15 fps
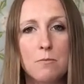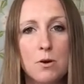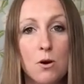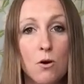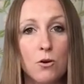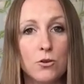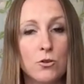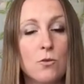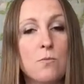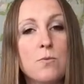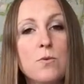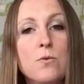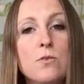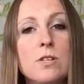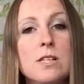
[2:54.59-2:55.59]
put on your
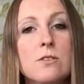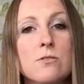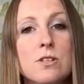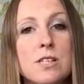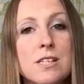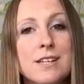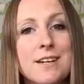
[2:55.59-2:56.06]
board in order to